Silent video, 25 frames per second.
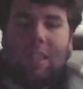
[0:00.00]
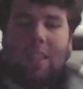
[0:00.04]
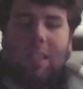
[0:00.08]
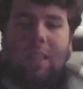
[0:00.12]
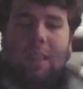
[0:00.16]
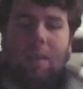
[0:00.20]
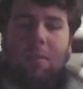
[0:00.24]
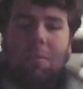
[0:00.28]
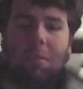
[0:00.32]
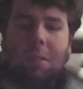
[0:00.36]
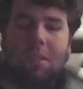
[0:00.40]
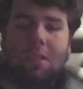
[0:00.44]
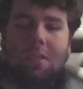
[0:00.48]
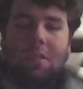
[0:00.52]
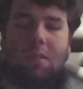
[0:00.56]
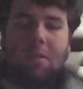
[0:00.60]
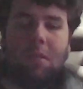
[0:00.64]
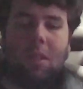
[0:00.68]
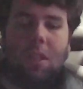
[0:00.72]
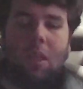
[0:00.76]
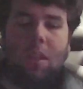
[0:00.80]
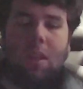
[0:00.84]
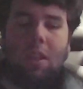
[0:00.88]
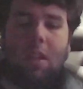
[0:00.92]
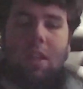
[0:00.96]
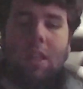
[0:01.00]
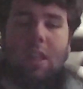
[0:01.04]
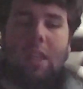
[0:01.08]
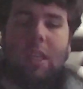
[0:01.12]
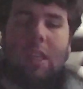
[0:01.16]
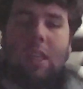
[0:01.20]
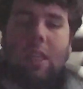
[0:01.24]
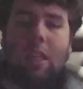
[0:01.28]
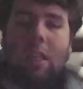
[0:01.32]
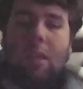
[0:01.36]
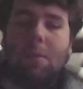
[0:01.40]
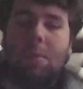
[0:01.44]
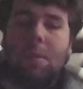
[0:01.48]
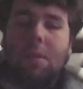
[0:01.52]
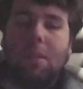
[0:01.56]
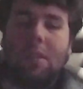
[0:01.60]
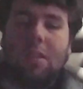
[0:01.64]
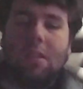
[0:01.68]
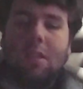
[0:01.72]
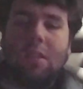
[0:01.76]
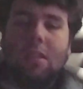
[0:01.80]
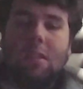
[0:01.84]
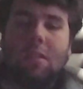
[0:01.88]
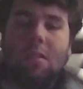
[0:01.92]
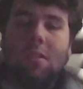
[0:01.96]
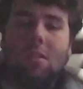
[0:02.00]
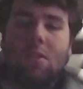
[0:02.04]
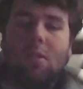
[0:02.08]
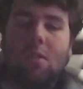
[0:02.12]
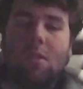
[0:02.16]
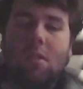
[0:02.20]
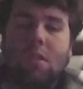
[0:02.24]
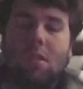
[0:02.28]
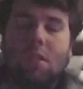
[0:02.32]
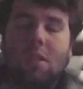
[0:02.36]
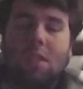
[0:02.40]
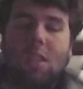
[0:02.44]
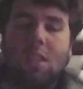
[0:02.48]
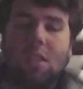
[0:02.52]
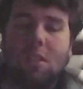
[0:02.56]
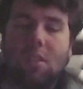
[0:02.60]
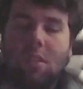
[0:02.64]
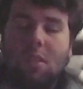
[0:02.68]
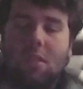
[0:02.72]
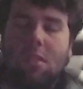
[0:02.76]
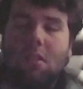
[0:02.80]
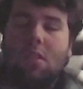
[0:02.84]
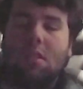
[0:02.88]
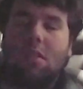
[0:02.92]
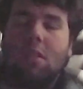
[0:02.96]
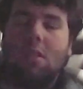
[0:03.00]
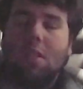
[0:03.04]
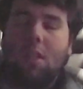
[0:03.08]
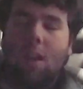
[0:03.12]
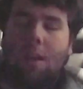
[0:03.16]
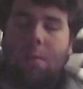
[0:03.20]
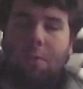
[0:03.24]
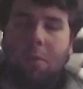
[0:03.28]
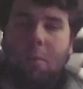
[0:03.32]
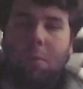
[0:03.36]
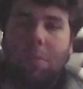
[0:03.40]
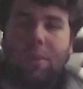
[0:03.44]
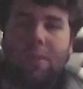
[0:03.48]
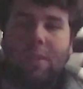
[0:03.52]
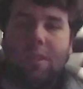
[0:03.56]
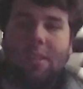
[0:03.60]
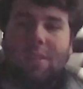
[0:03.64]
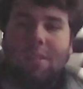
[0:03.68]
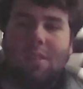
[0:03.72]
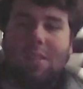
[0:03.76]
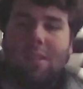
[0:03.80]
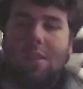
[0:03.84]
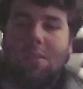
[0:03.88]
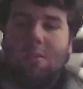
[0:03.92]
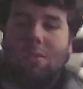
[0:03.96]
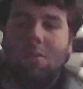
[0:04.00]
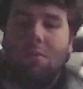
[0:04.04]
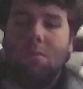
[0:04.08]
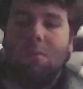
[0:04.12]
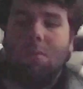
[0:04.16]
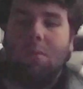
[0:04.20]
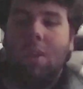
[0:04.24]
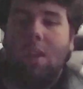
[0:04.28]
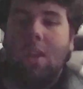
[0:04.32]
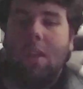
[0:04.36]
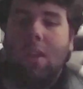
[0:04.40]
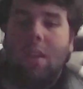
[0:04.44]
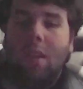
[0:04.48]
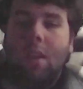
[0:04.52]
he was he was just insufferable to sit through